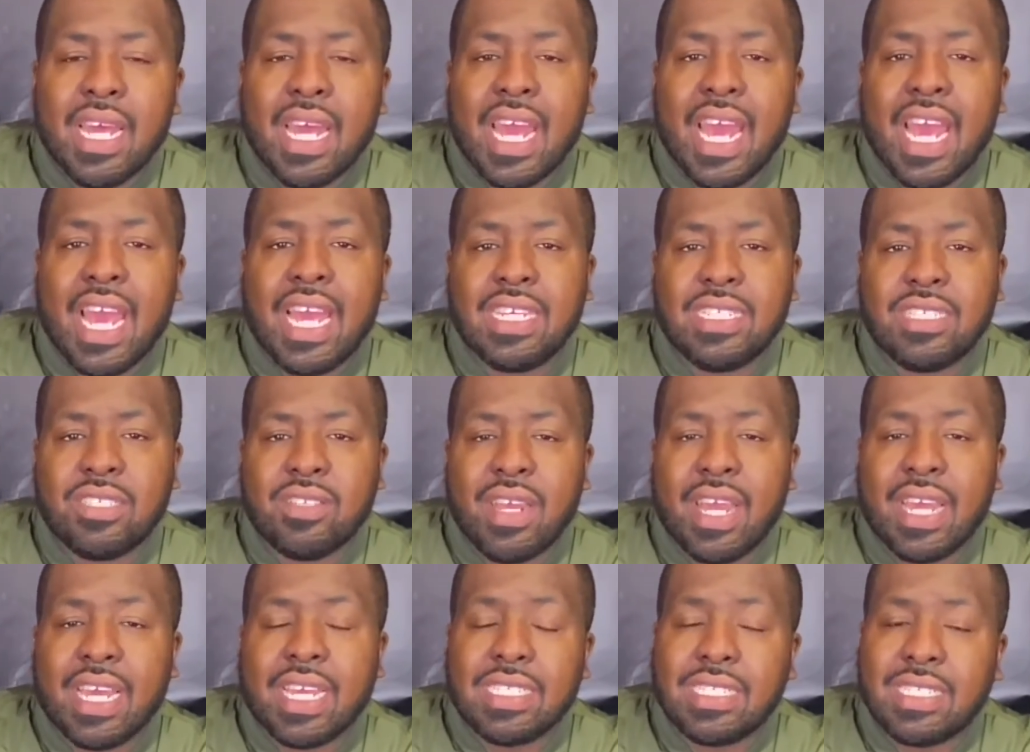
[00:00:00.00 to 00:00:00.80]
And so
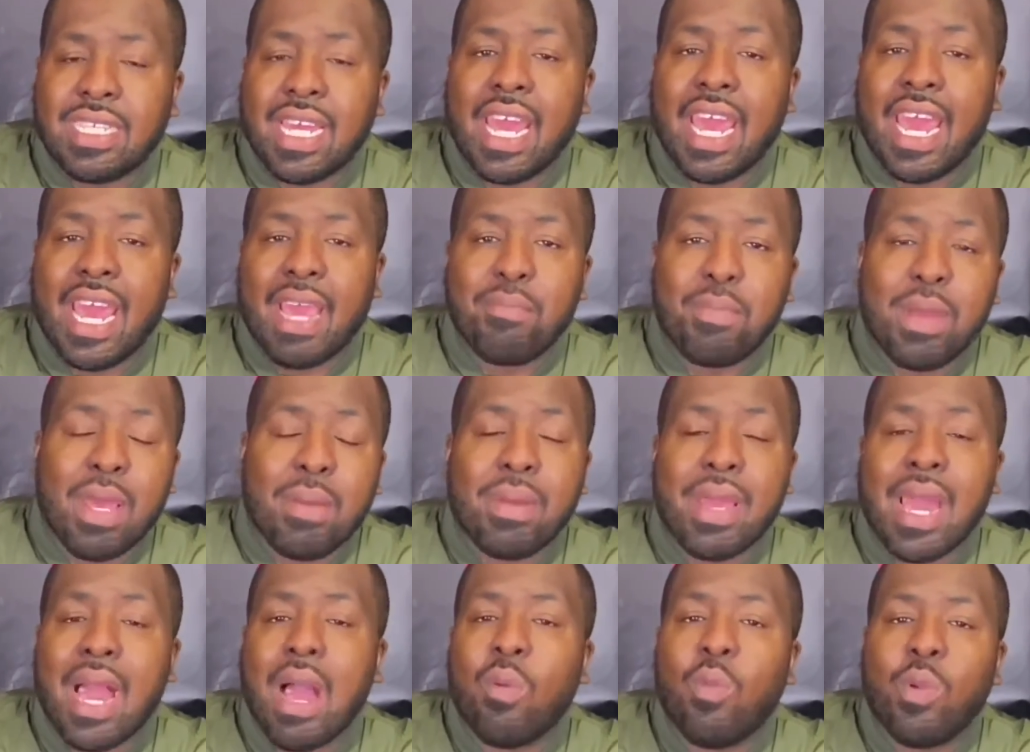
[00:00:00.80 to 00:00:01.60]
they can say, hey, maybe
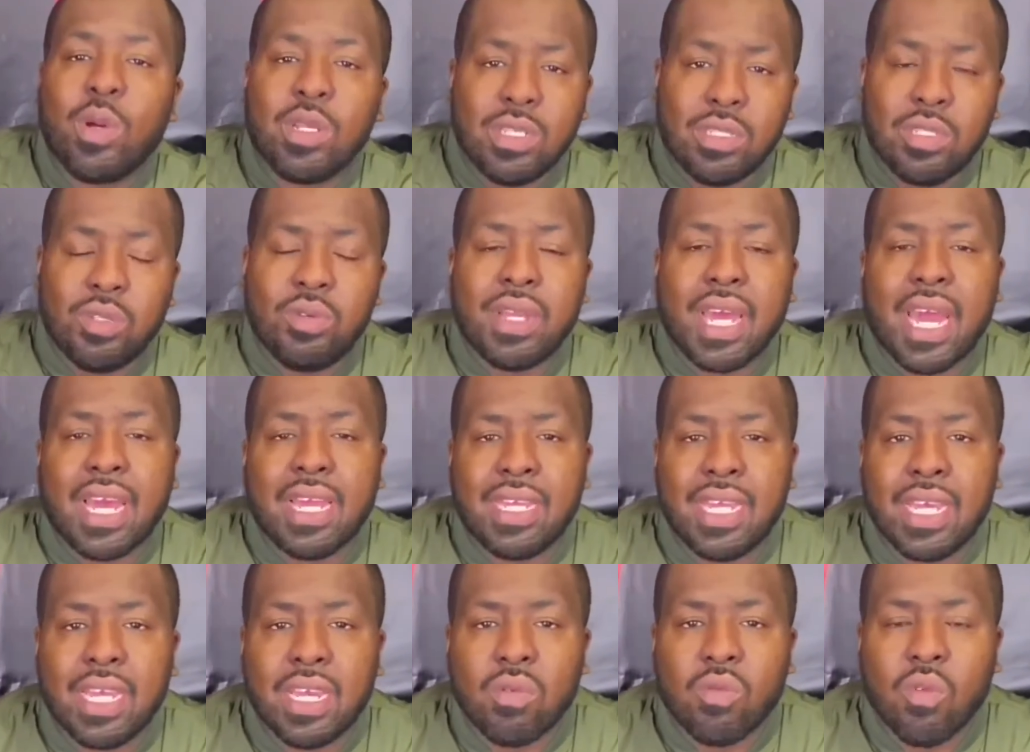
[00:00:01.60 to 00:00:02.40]
I want to do that
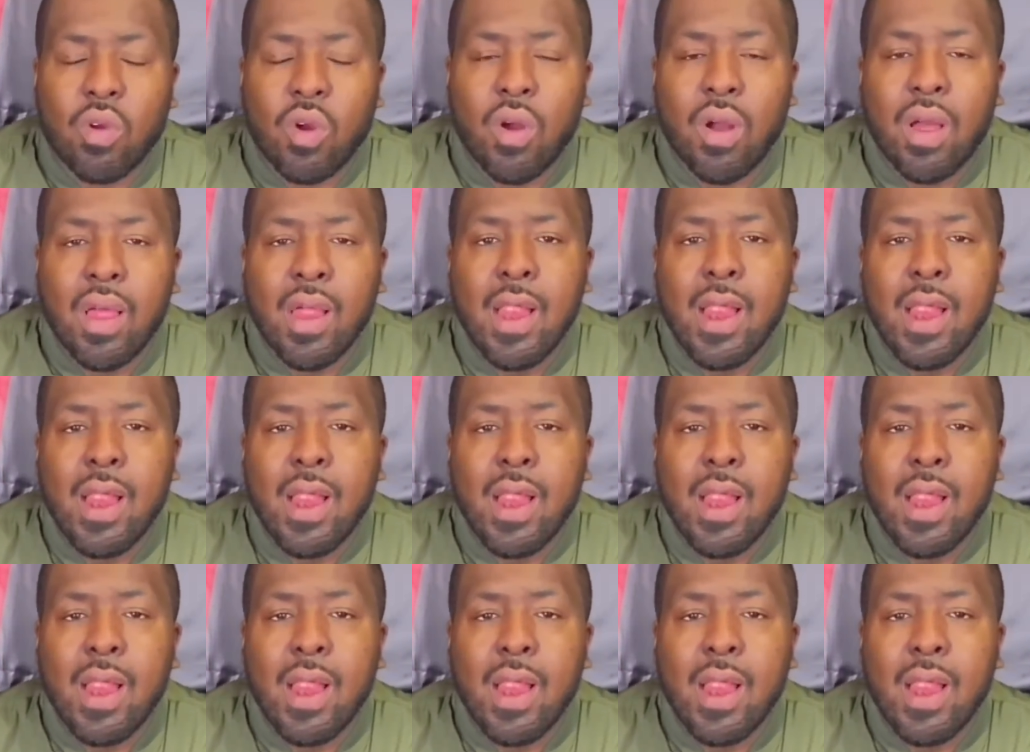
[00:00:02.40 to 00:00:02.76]
later on.